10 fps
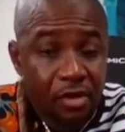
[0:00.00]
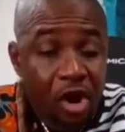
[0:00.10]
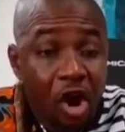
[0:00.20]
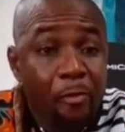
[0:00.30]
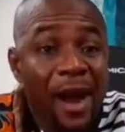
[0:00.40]

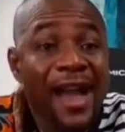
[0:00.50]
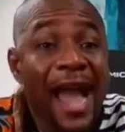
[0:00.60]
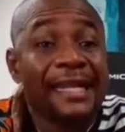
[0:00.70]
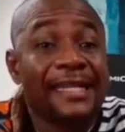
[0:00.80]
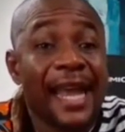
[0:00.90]
Obaga
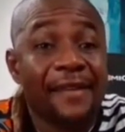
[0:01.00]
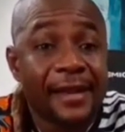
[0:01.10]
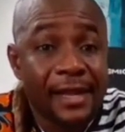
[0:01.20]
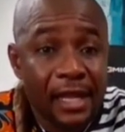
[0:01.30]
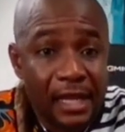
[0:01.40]

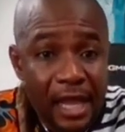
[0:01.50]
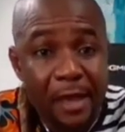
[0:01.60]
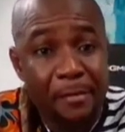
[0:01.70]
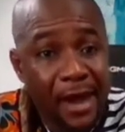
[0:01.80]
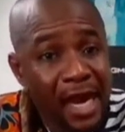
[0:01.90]
itevene,
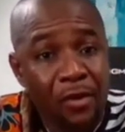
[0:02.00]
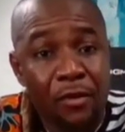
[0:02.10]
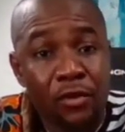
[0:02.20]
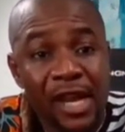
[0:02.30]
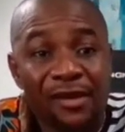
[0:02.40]
ema na we
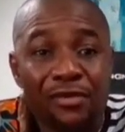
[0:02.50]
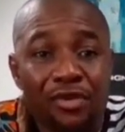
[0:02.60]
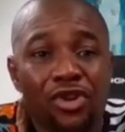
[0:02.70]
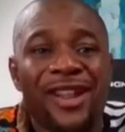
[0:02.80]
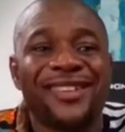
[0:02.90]
utewo
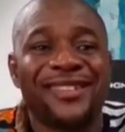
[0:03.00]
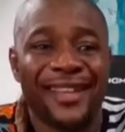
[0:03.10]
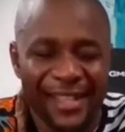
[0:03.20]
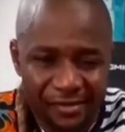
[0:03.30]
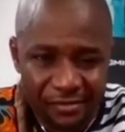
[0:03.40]
no na se.